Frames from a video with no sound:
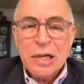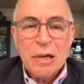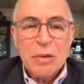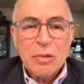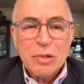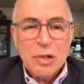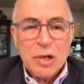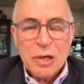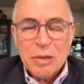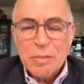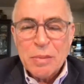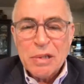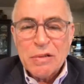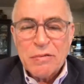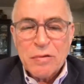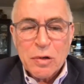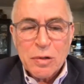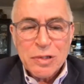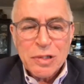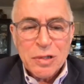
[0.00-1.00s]
it was going to be the
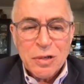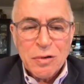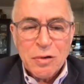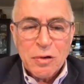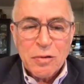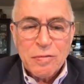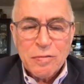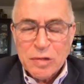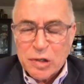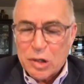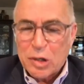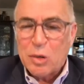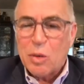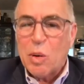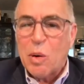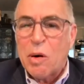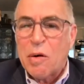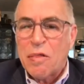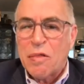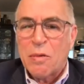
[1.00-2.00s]
first of 2
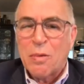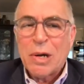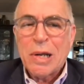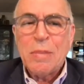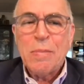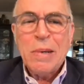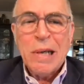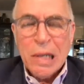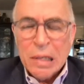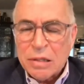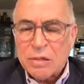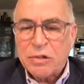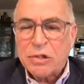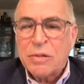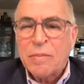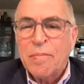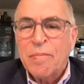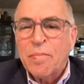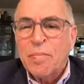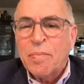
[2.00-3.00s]
or 3
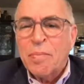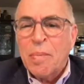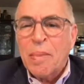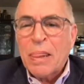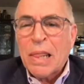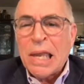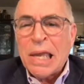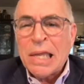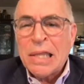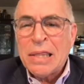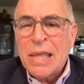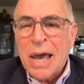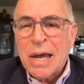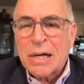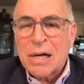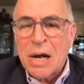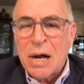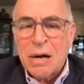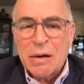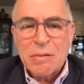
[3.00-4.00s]
bills in
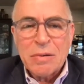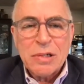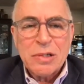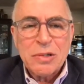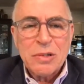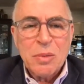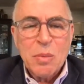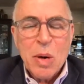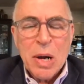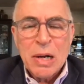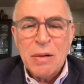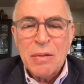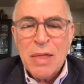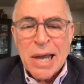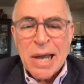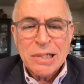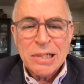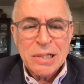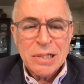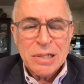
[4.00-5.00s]
that Congress. Well,
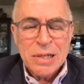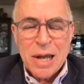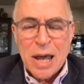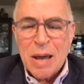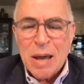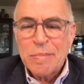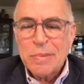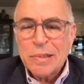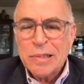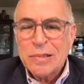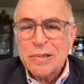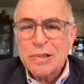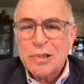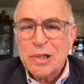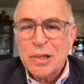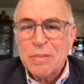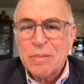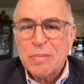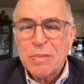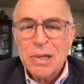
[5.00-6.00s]
that didn't happen.
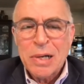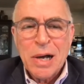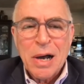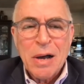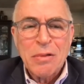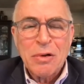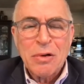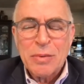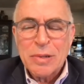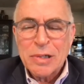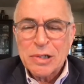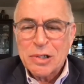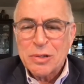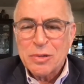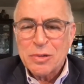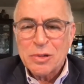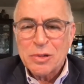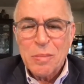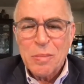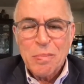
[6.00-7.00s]
Some other
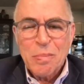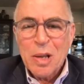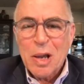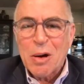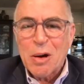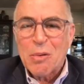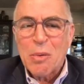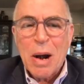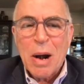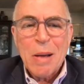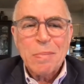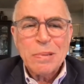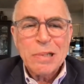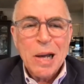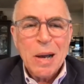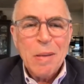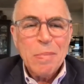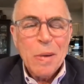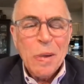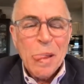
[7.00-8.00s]
issues cropped
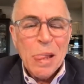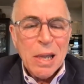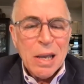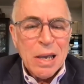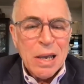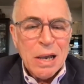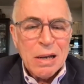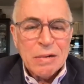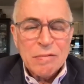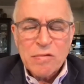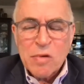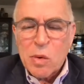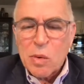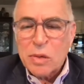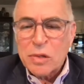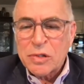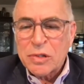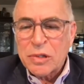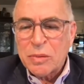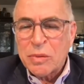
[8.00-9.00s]
up, and of
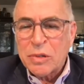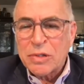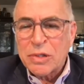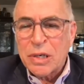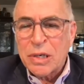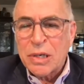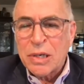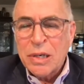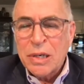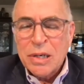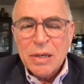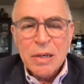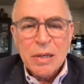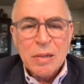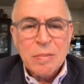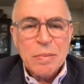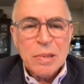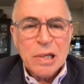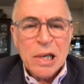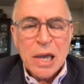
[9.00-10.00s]
course,
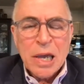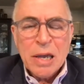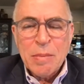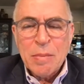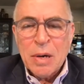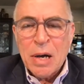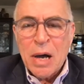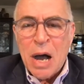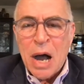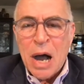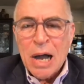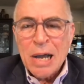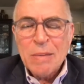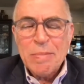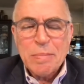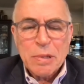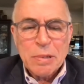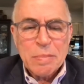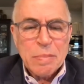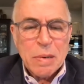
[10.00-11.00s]
it became a
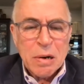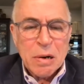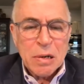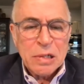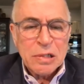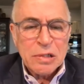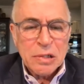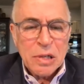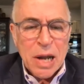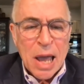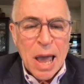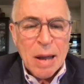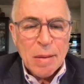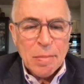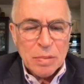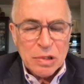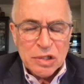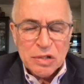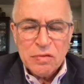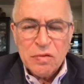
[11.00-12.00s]
hyper-partisan
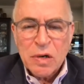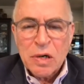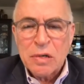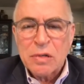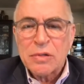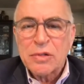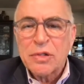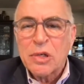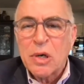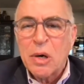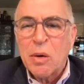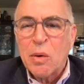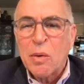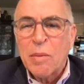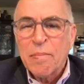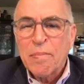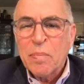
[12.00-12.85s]
atmosphere. So,